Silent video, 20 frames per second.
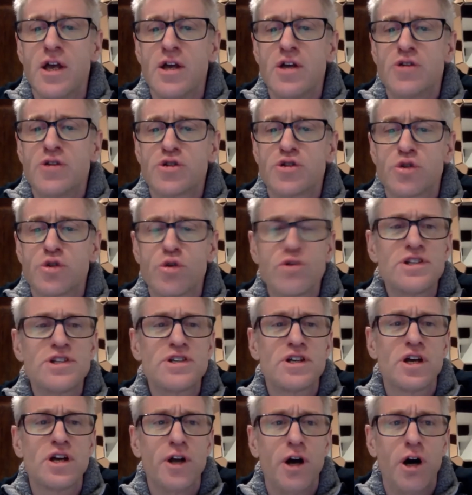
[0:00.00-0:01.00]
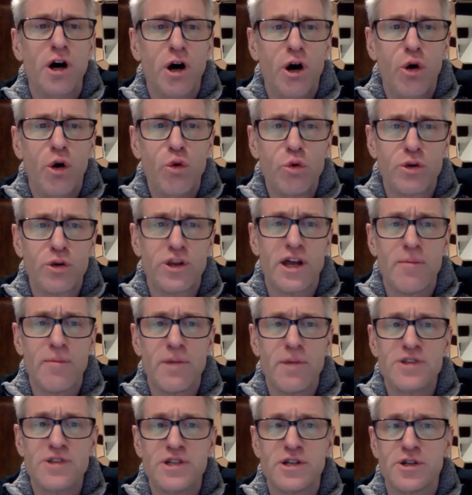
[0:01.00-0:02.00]
Stories can hold that
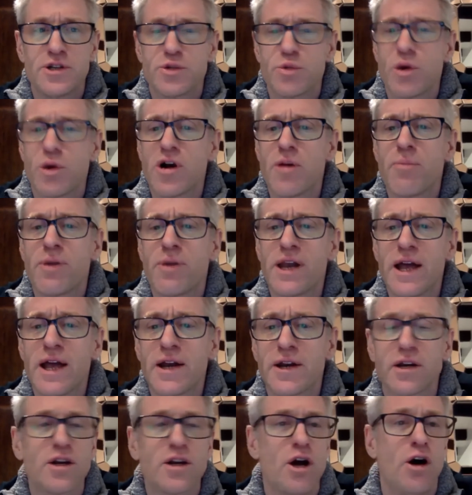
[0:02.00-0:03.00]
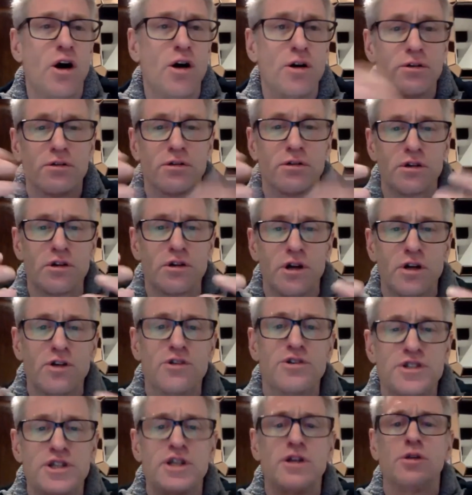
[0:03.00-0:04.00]
messiness where a plan
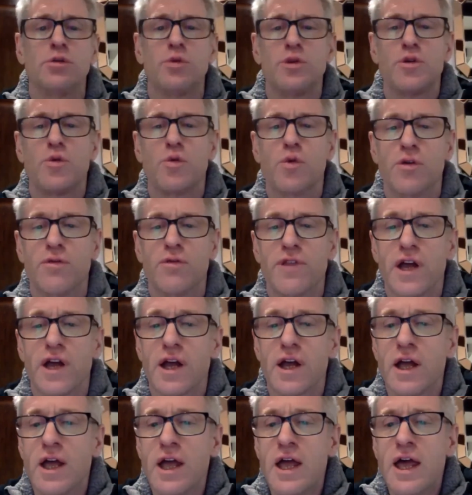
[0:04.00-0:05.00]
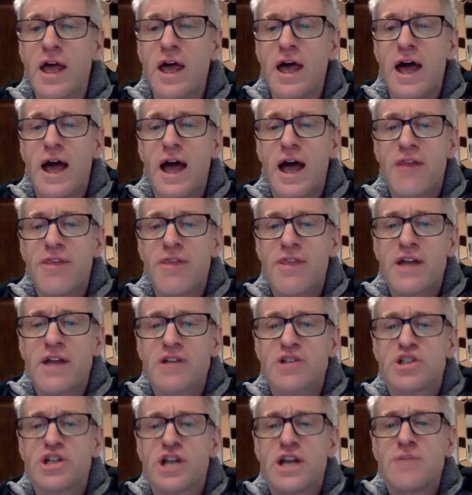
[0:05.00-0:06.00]
can't deal with all of that. And that
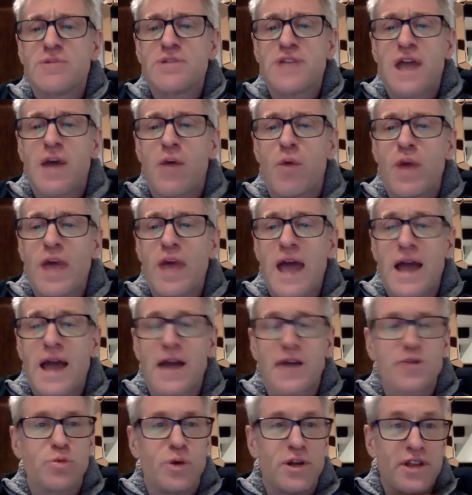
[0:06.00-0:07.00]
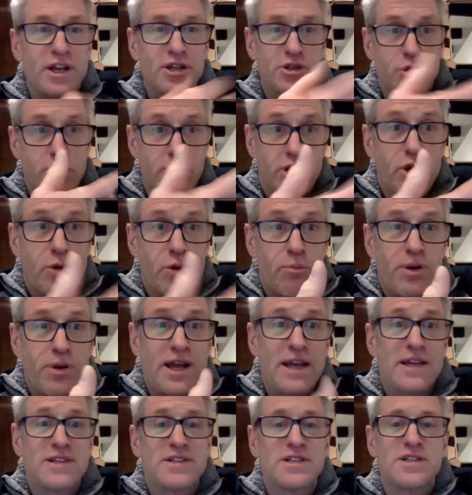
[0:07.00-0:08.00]
shapes how we act when that sort of
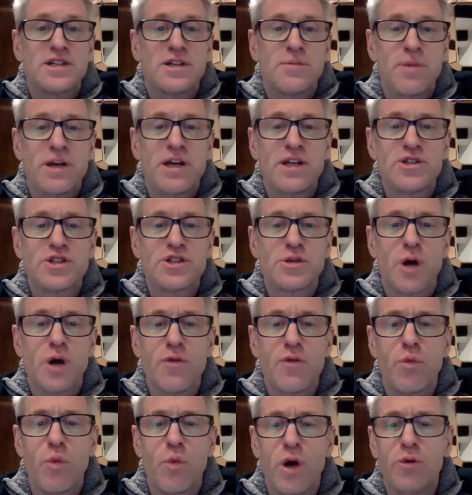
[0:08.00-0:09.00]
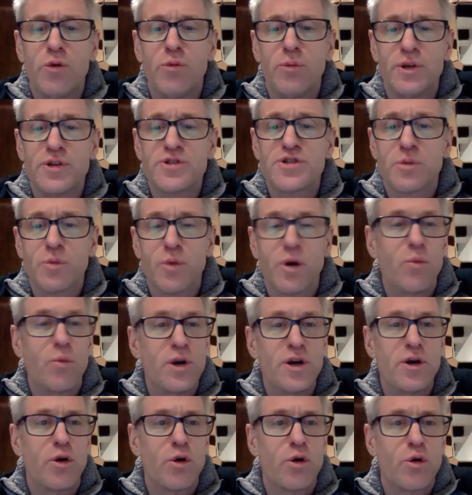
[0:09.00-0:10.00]
complexity begins to overwhelm us and
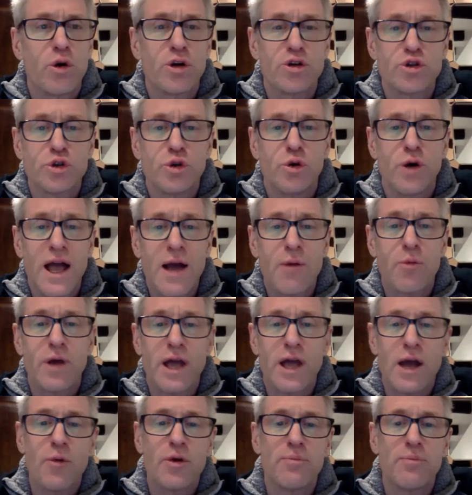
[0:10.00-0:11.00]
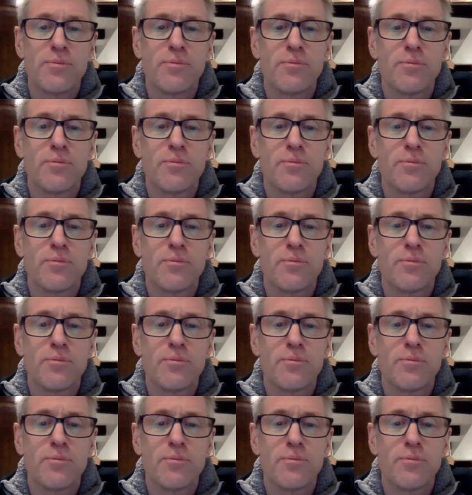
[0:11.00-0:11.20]
we're not quite sure how we